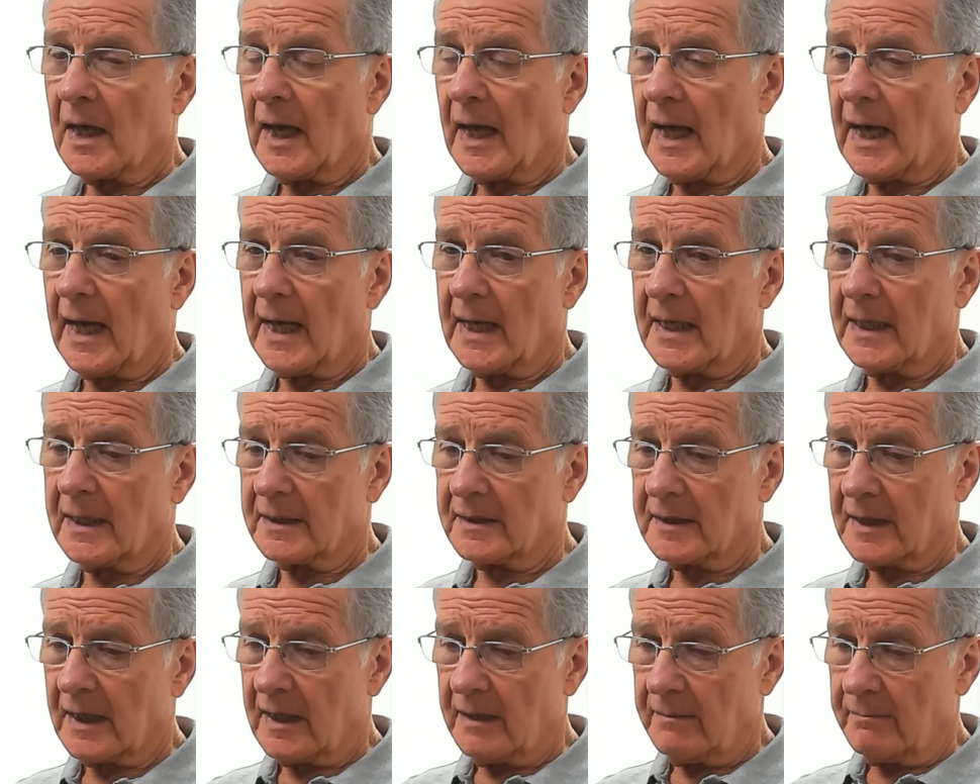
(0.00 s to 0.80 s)
And
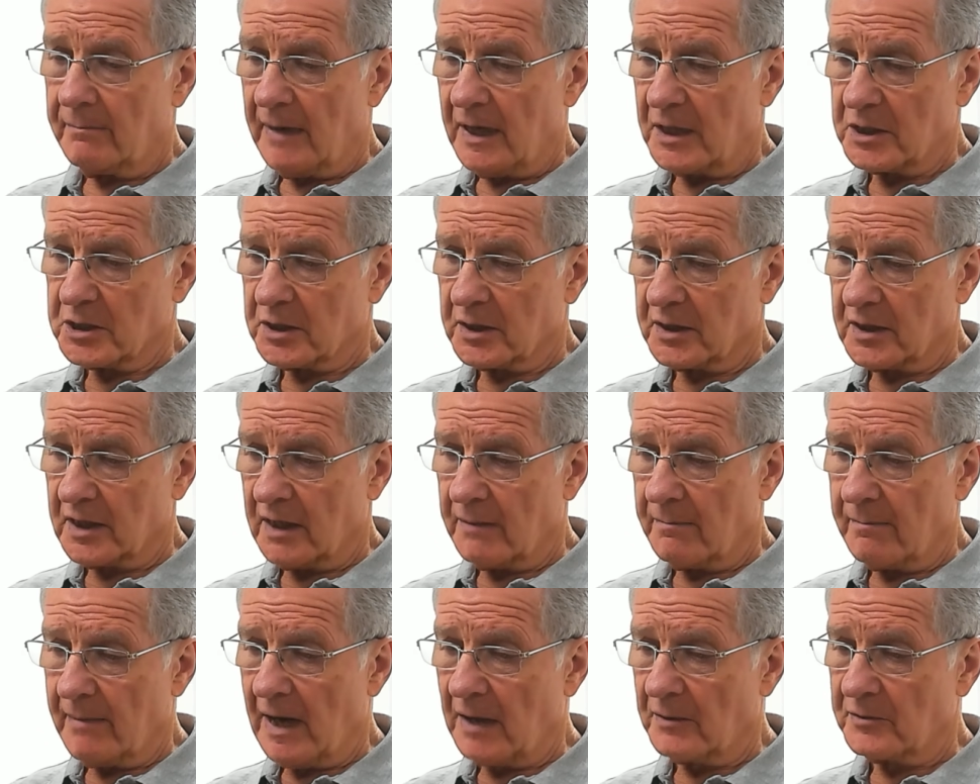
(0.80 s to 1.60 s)
they measure
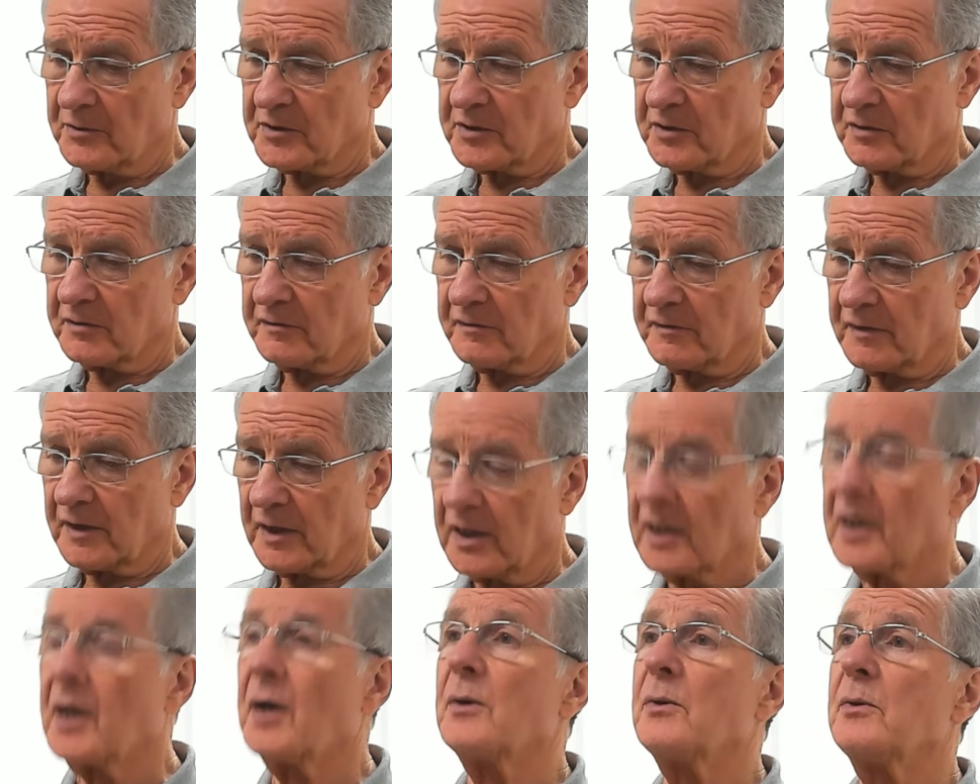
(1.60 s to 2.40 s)
the amount of
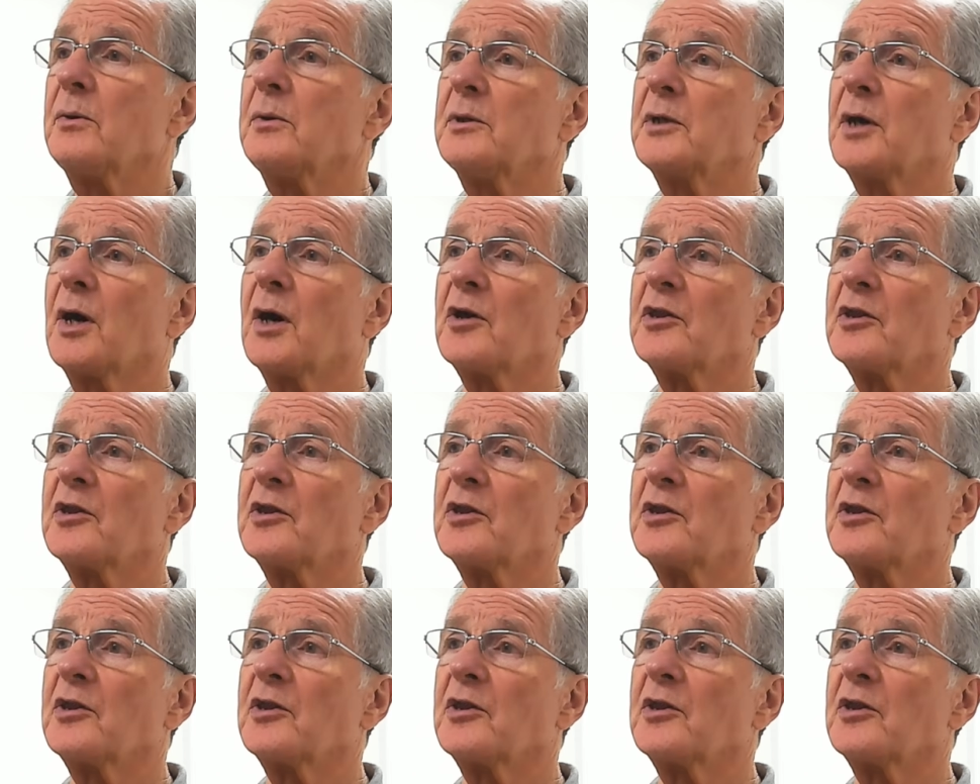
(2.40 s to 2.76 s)
load